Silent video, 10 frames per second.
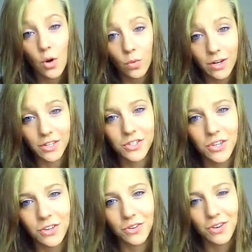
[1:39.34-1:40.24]
were in a
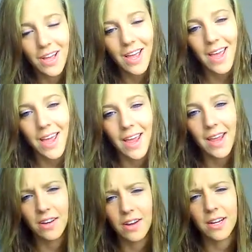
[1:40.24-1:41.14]
circle,
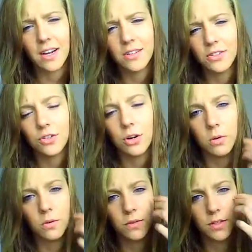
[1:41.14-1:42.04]
and I got in
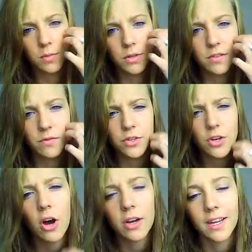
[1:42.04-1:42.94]
trouble for some reason for
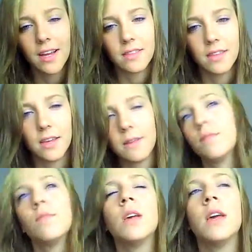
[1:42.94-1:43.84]
talking, I think,
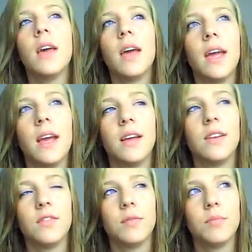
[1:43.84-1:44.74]

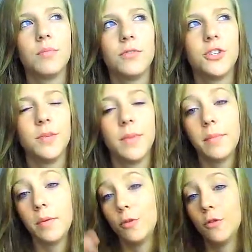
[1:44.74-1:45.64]
and she
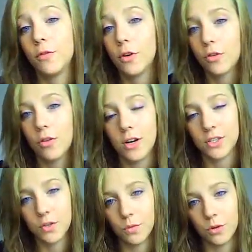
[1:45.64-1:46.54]
made me move
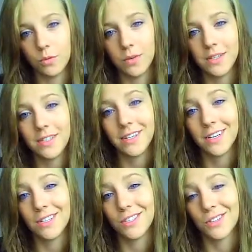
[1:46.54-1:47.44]
across the room and sit
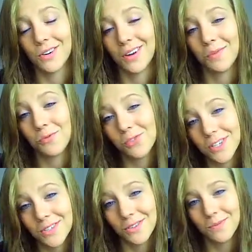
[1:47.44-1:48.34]
next to this girl named
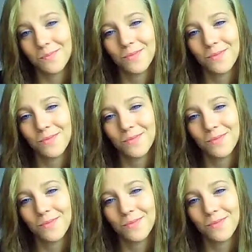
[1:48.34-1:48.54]
Crystal.